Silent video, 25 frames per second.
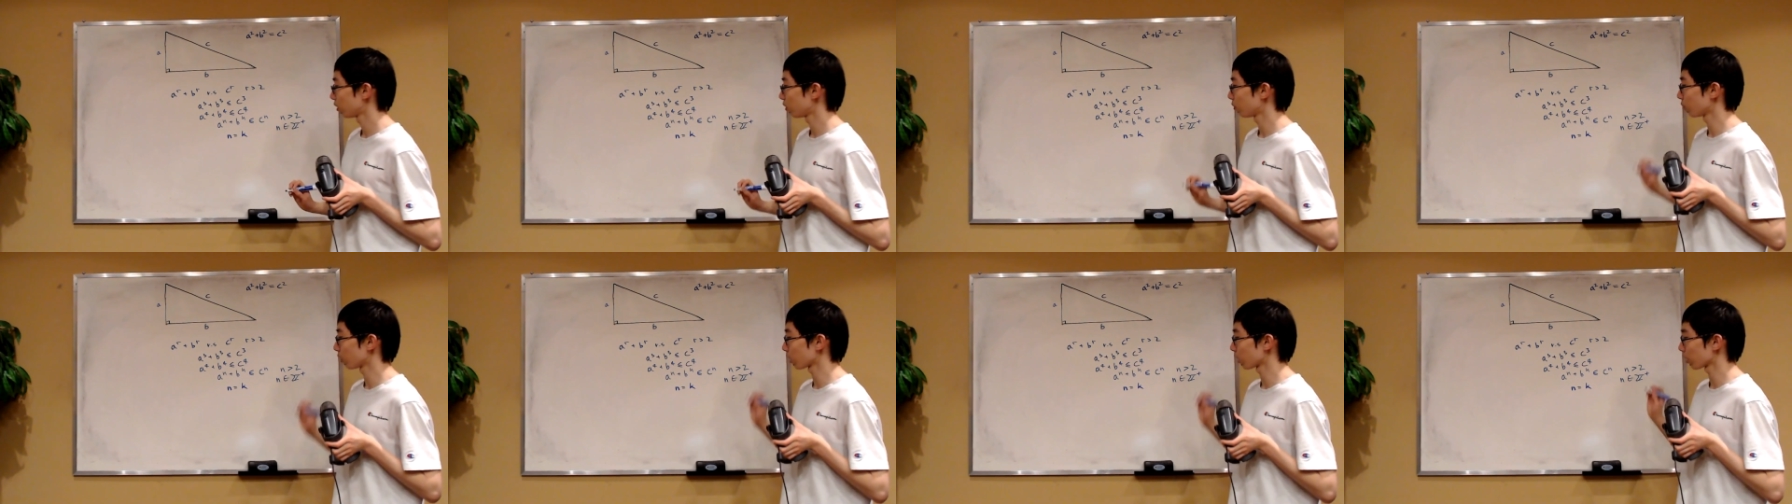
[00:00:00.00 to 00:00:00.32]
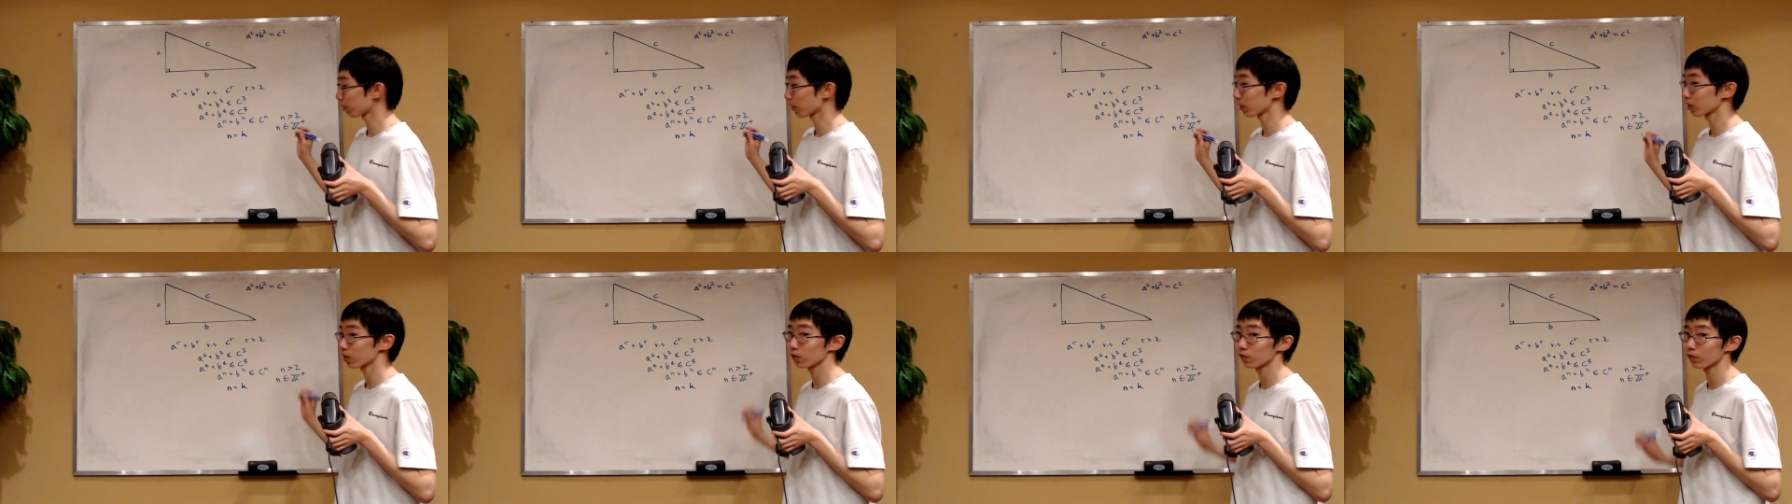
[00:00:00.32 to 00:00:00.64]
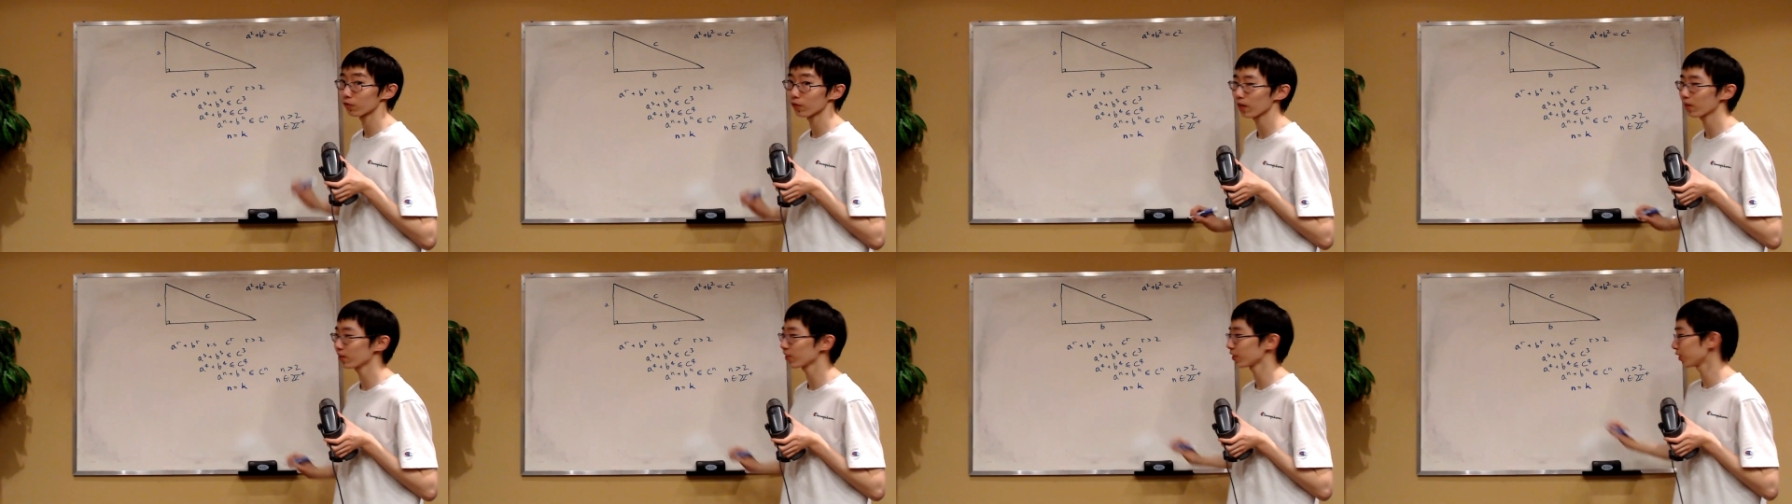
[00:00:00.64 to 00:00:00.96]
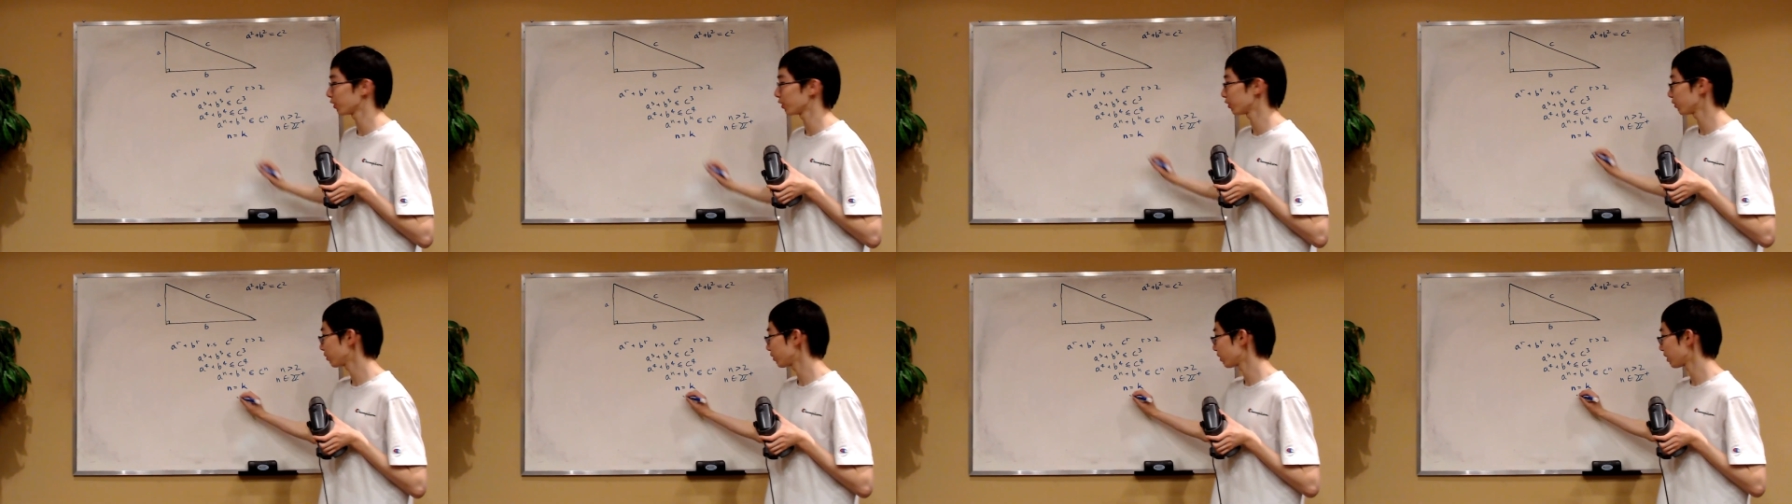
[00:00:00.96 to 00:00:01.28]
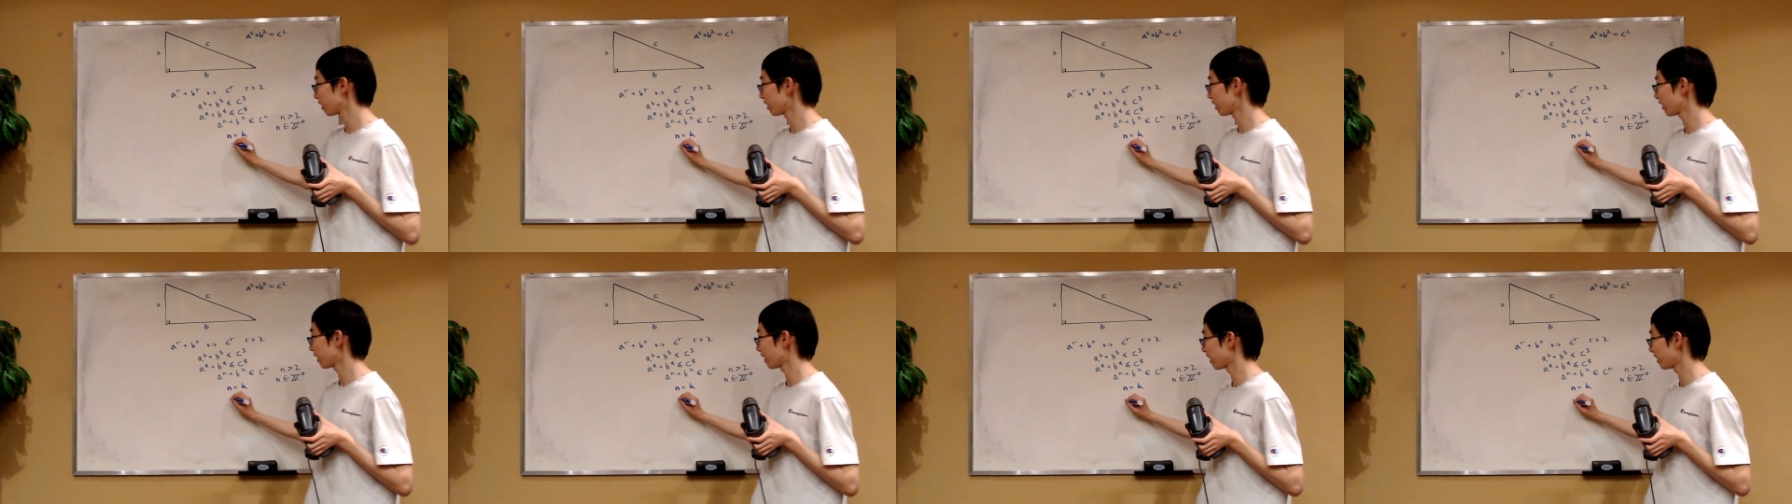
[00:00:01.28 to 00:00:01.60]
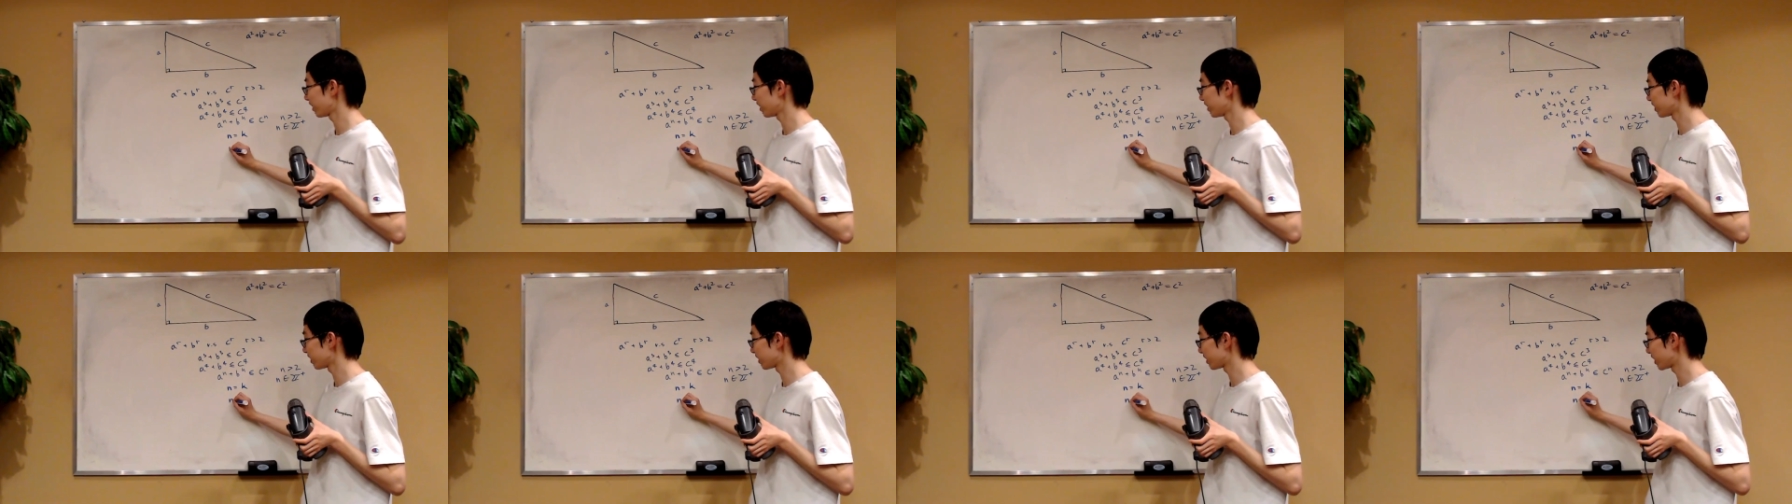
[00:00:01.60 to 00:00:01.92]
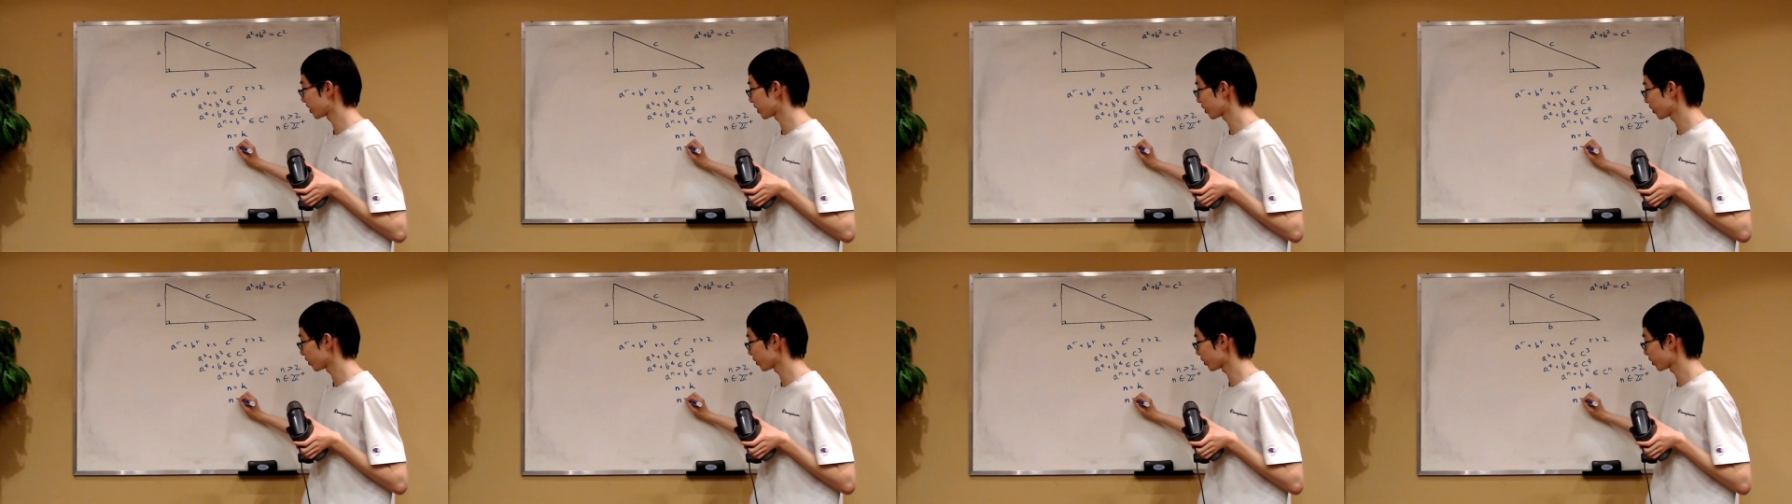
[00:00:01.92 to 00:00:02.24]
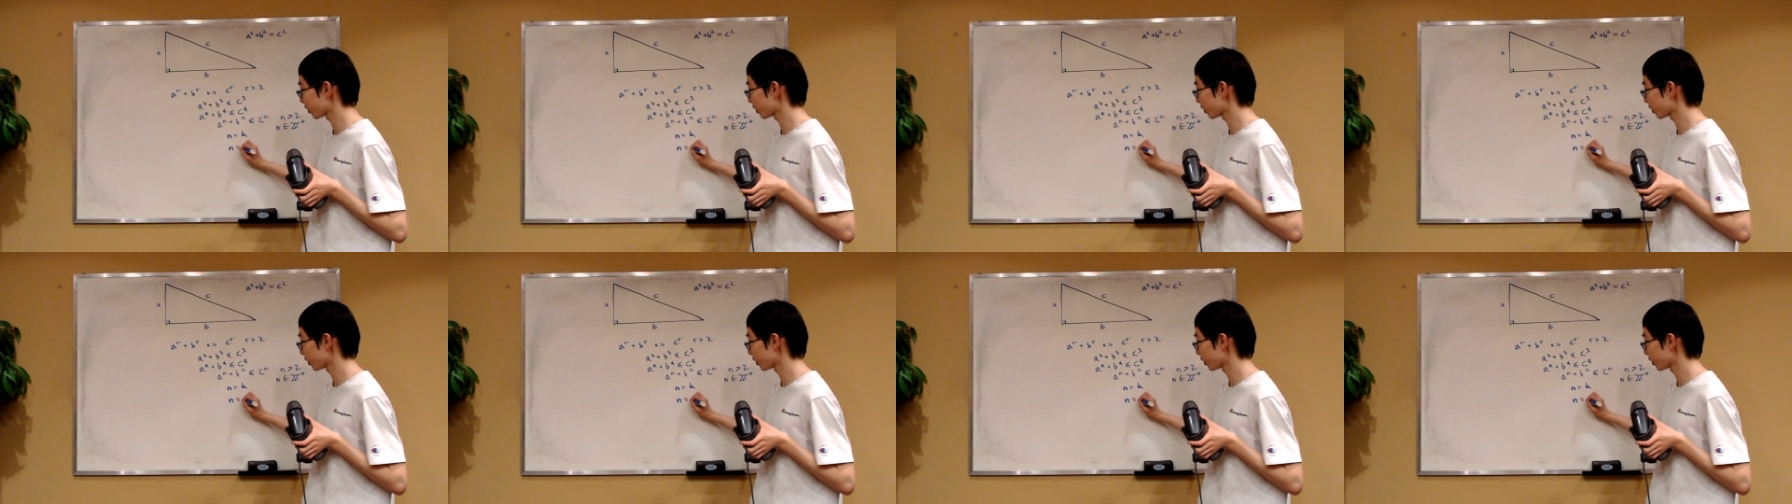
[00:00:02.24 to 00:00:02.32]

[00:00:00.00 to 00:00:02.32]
What about the value n is equal